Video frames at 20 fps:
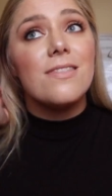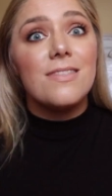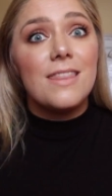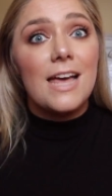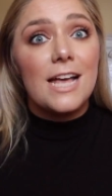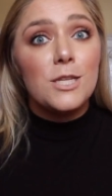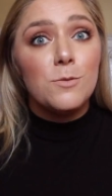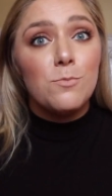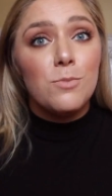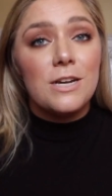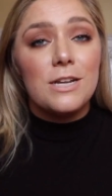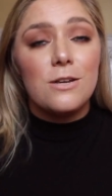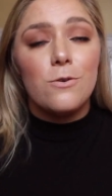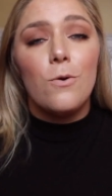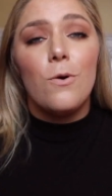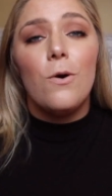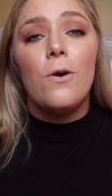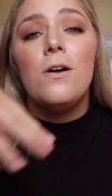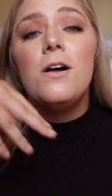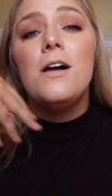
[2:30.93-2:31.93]
that's pretty
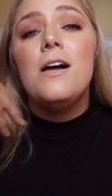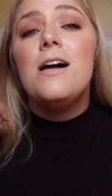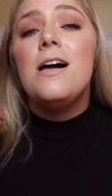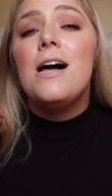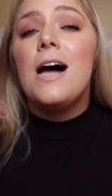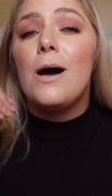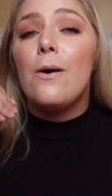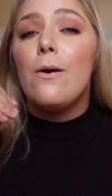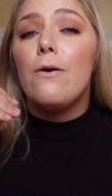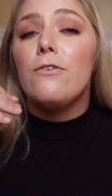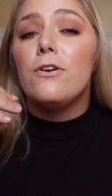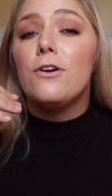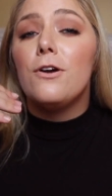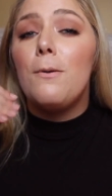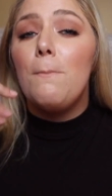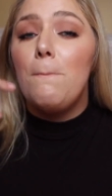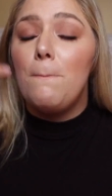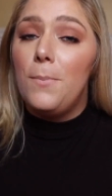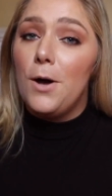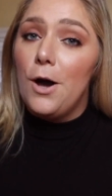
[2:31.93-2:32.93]
cool.
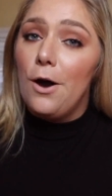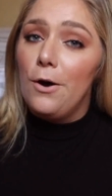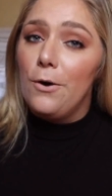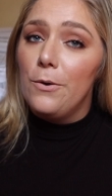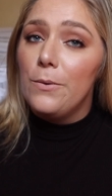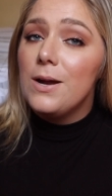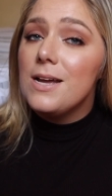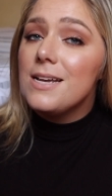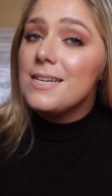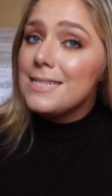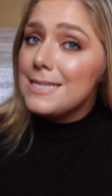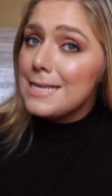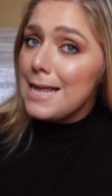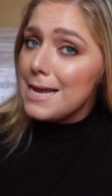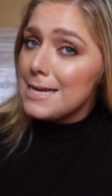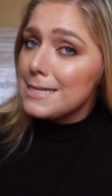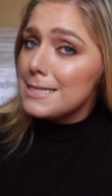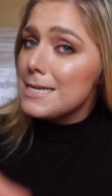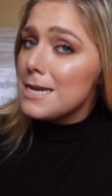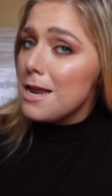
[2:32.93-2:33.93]
However, Beau is
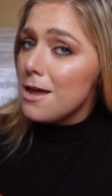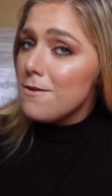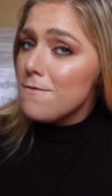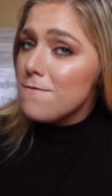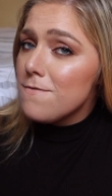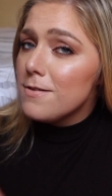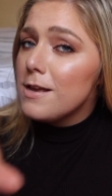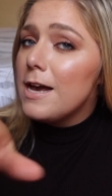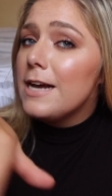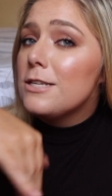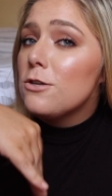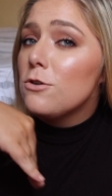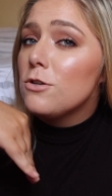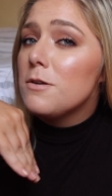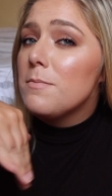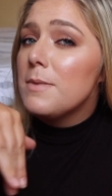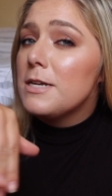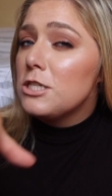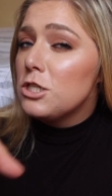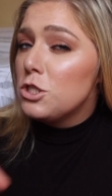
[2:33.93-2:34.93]
nice enough, I told
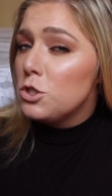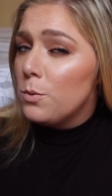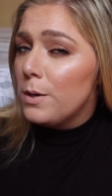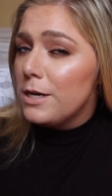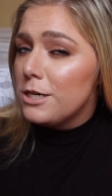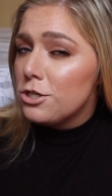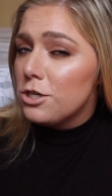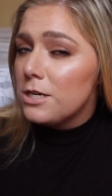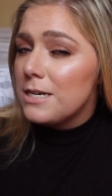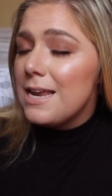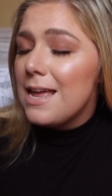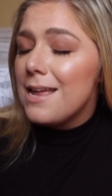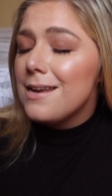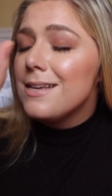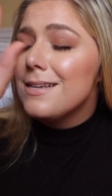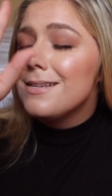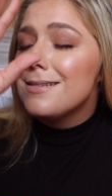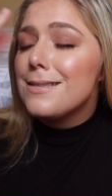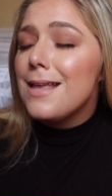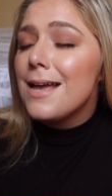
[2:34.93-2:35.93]
him my situation, and
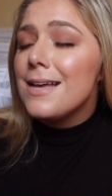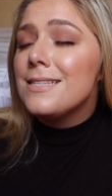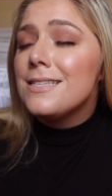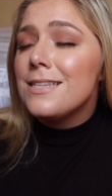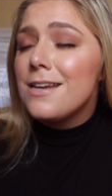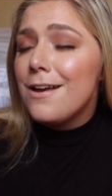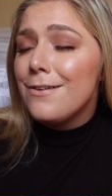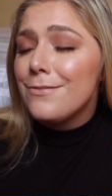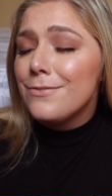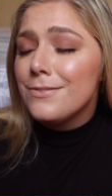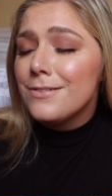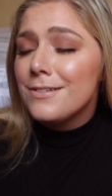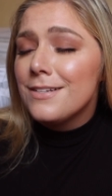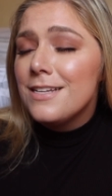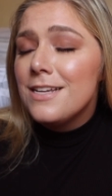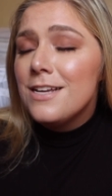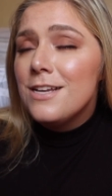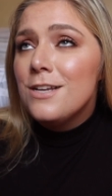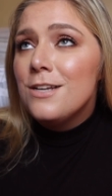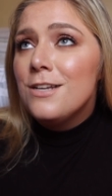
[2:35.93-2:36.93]
he is nice enough
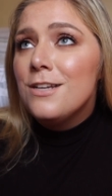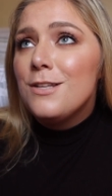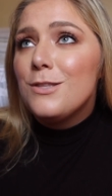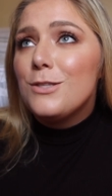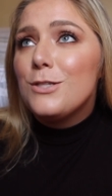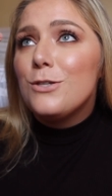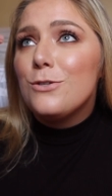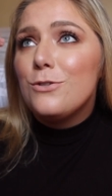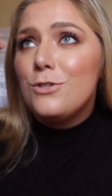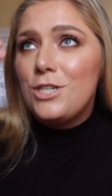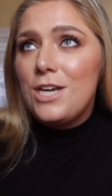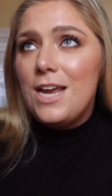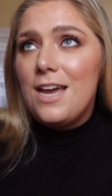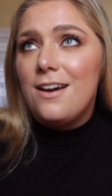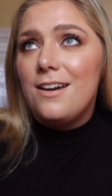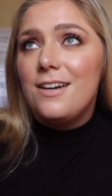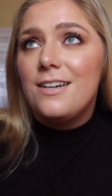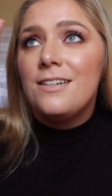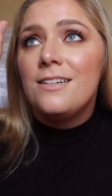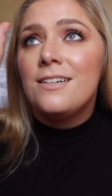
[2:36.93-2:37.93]
to
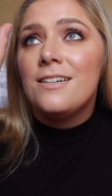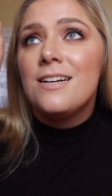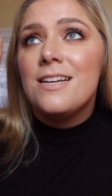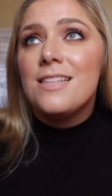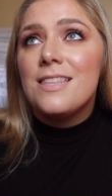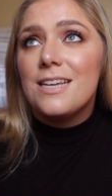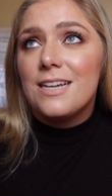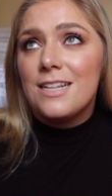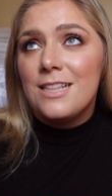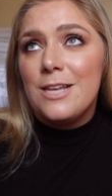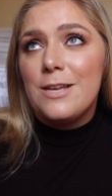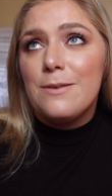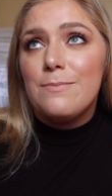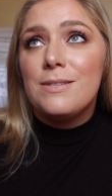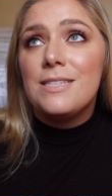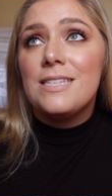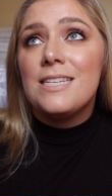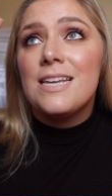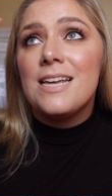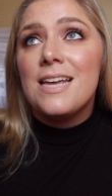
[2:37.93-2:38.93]
share the
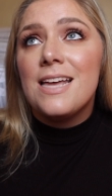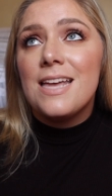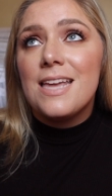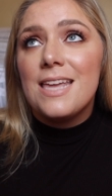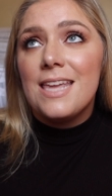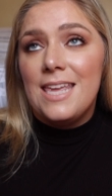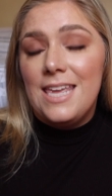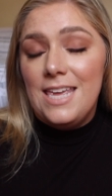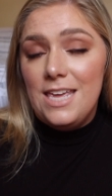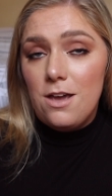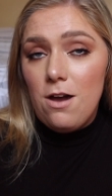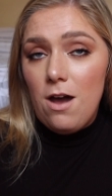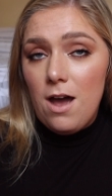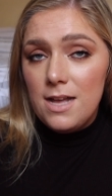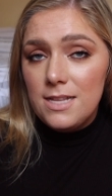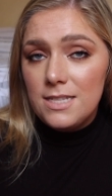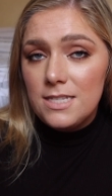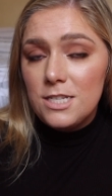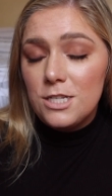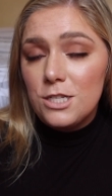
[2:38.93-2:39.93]
clips he
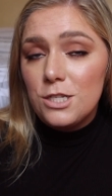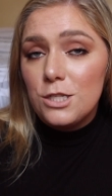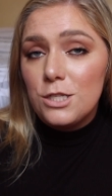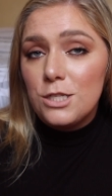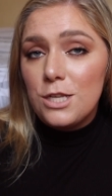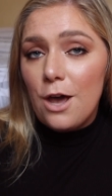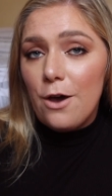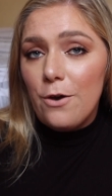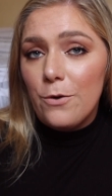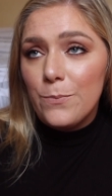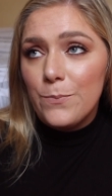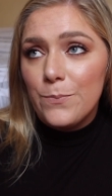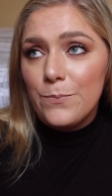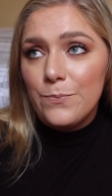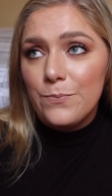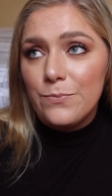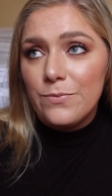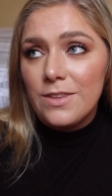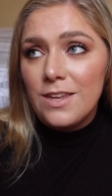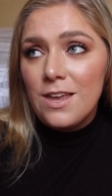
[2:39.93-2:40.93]
got. So
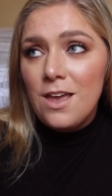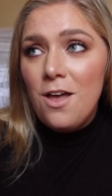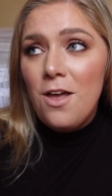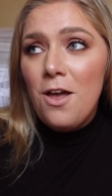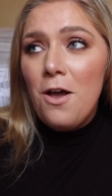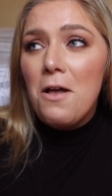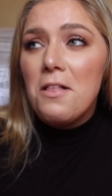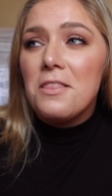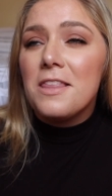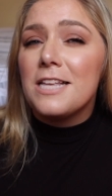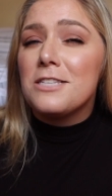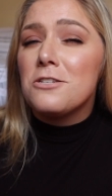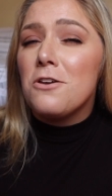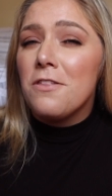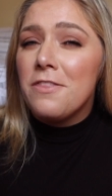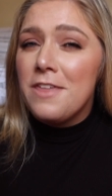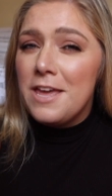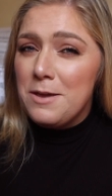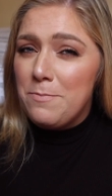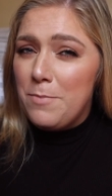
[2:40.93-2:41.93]
let's
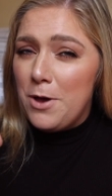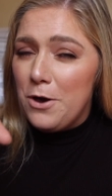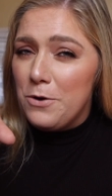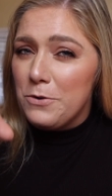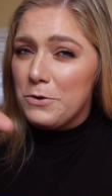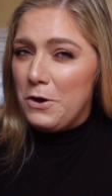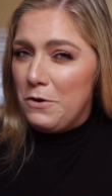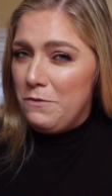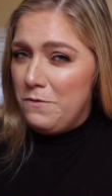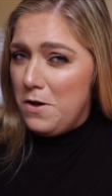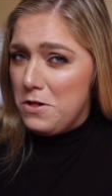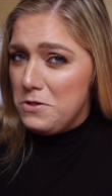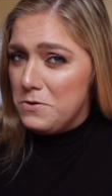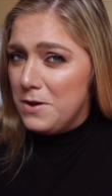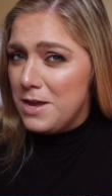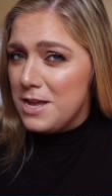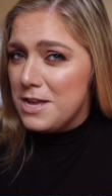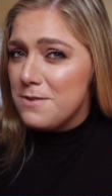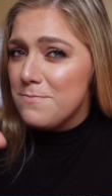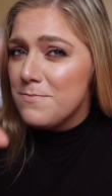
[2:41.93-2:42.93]
all thank Beau, go follow
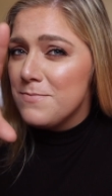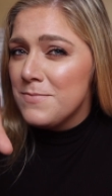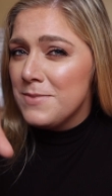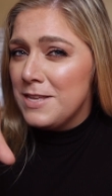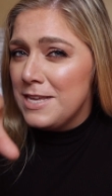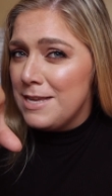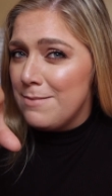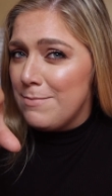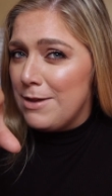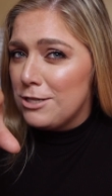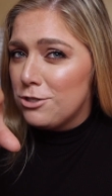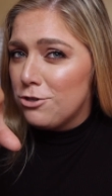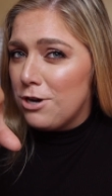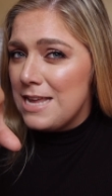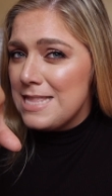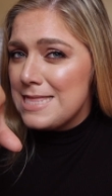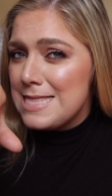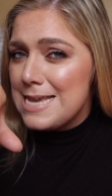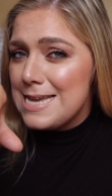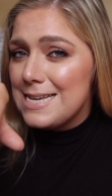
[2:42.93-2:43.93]
him. He makes
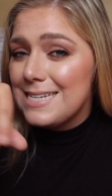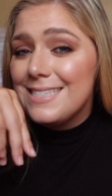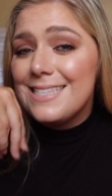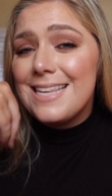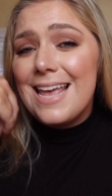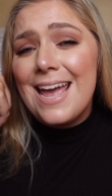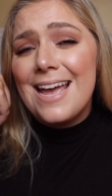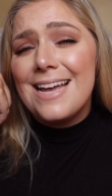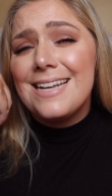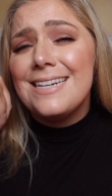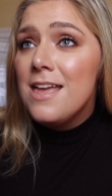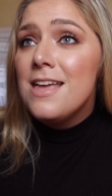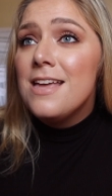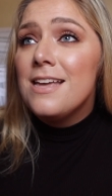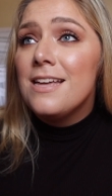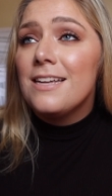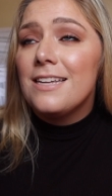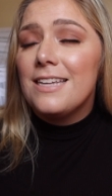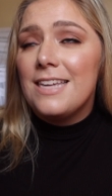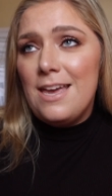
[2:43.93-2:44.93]
great things and
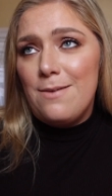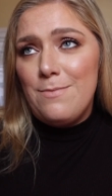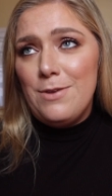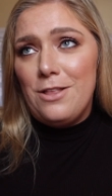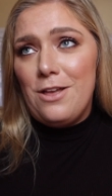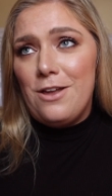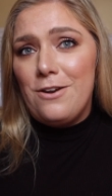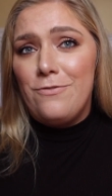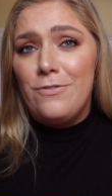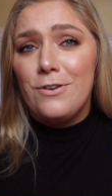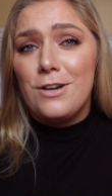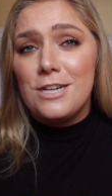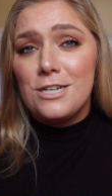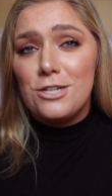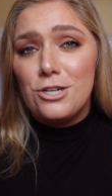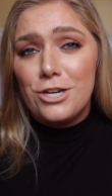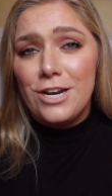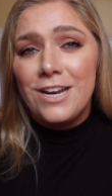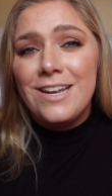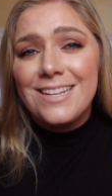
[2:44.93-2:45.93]
gave me a lot of
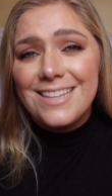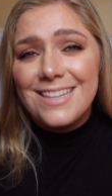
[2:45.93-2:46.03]
footage